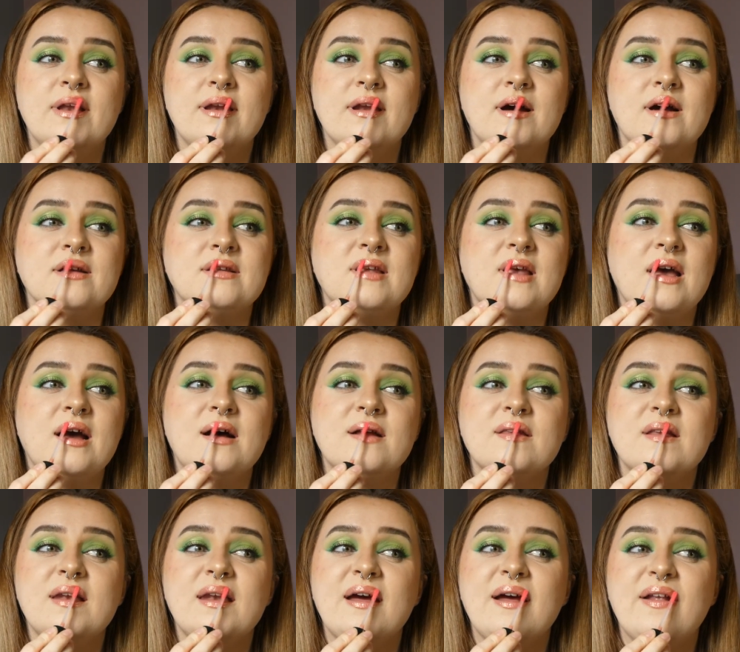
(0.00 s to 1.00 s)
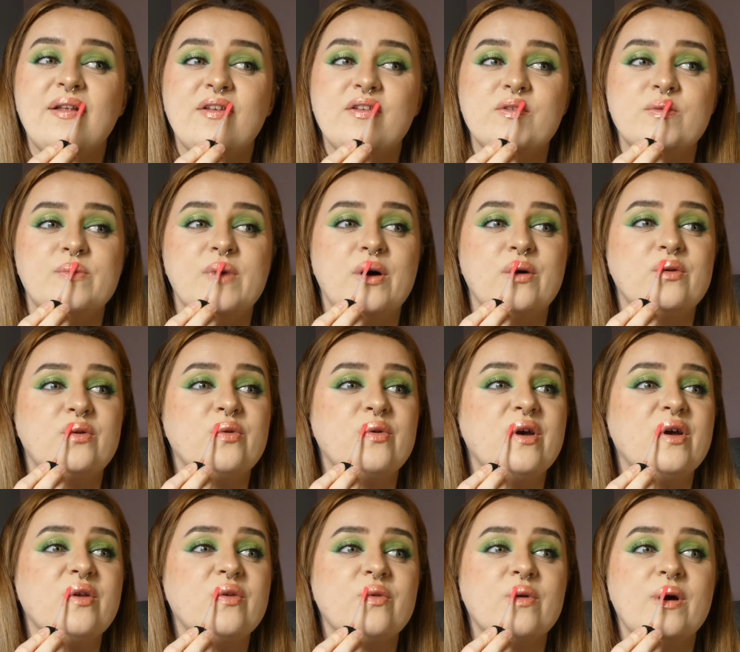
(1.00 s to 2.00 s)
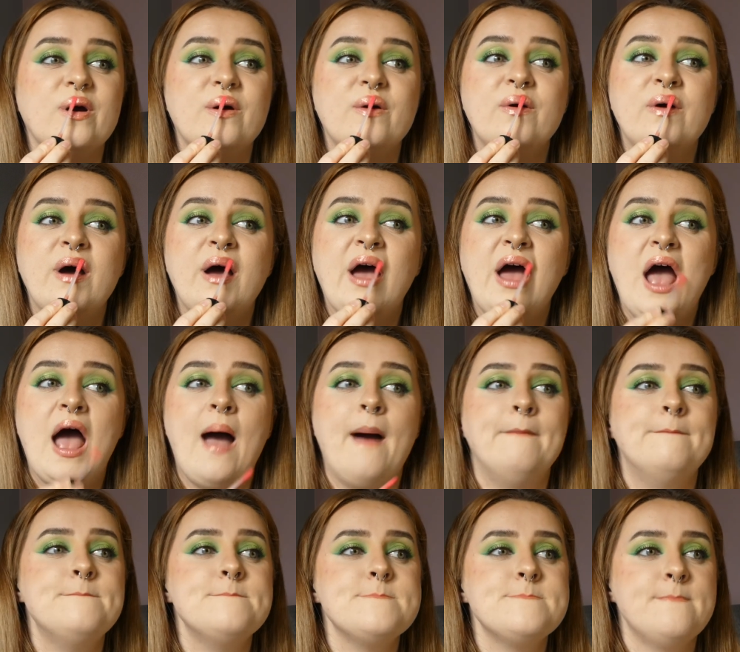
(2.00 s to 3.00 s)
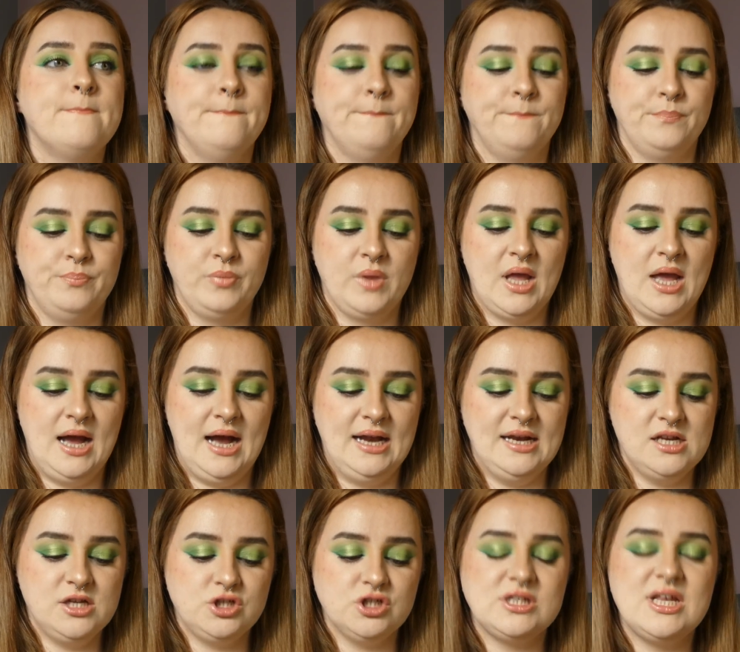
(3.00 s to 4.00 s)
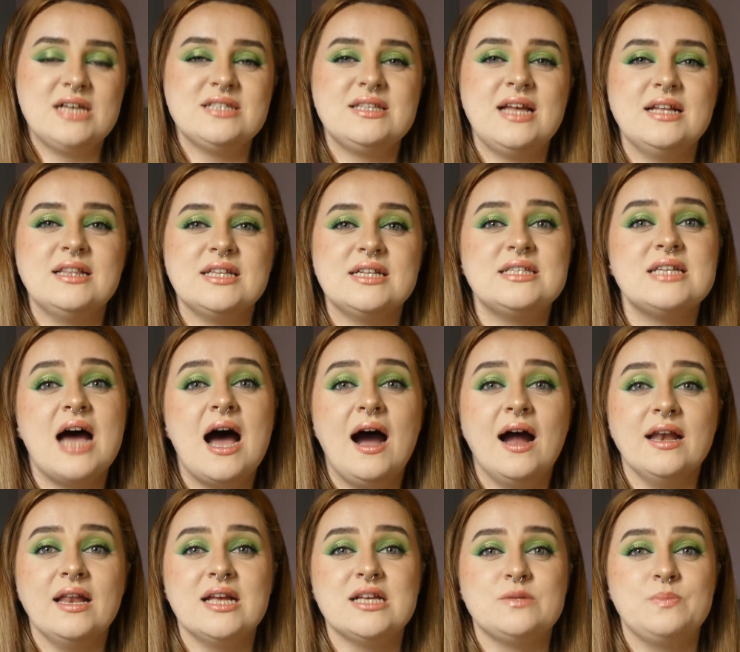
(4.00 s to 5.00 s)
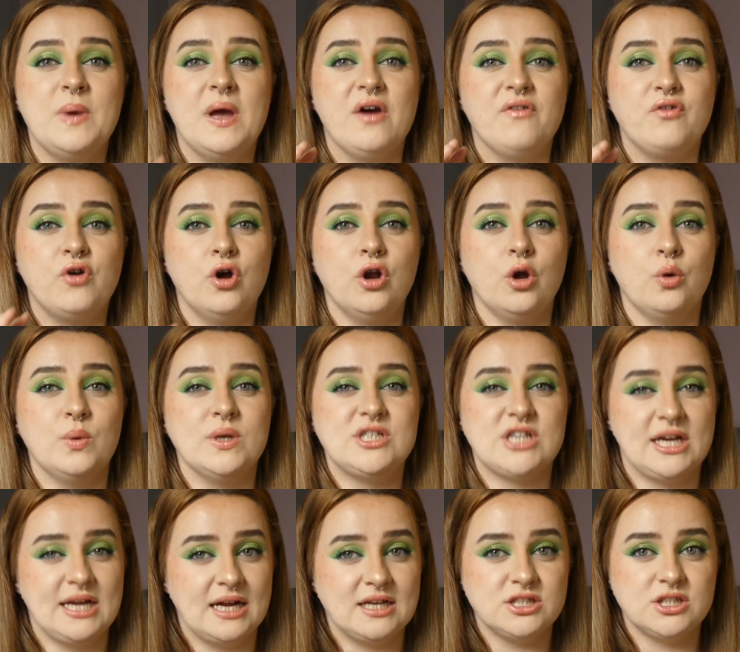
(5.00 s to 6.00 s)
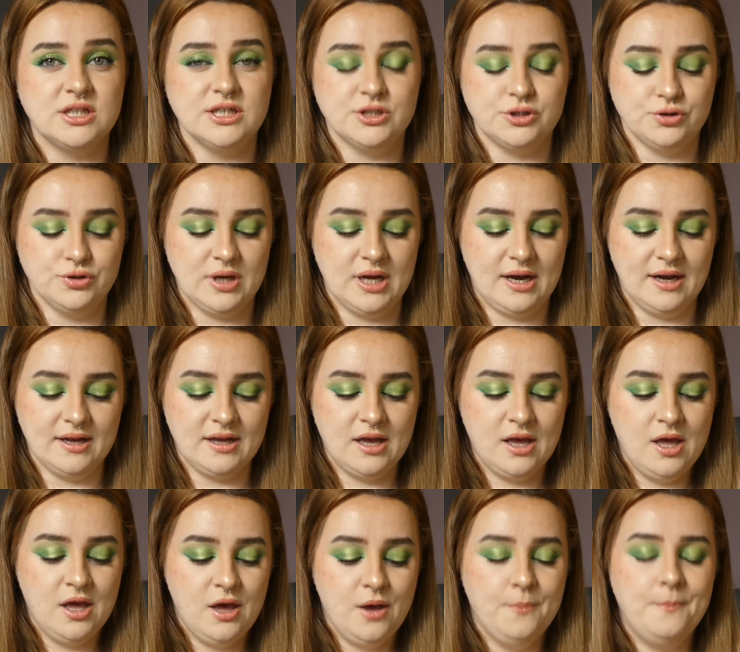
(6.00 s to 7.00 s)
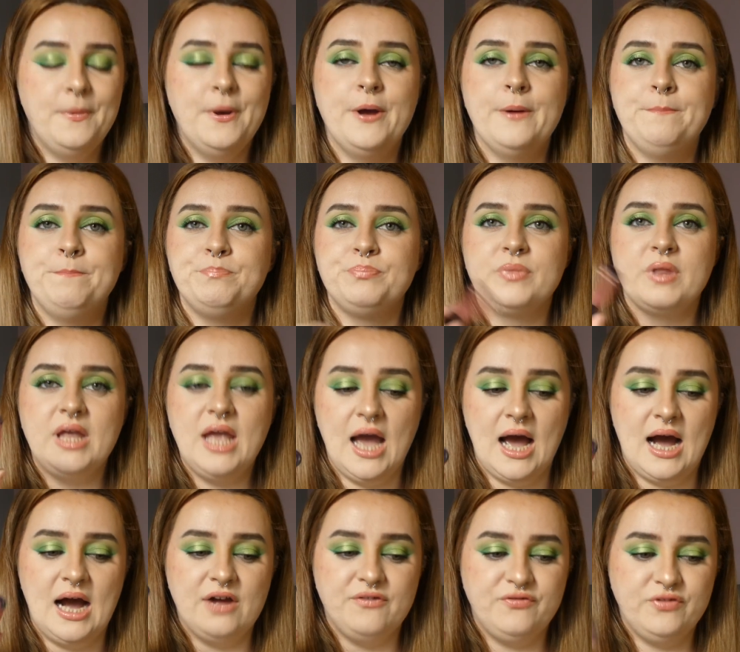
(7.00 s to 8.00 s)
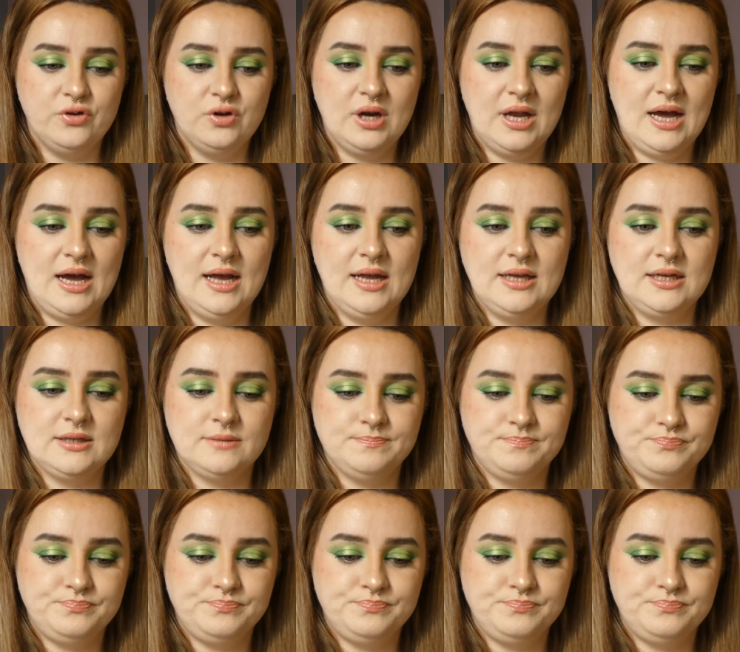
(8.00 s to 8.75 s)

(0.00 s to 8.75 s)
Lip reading: nice. It has a nice smell to it as well. And it just has like the tiniest bit of colour, which I actually do like. But yeah, I feel like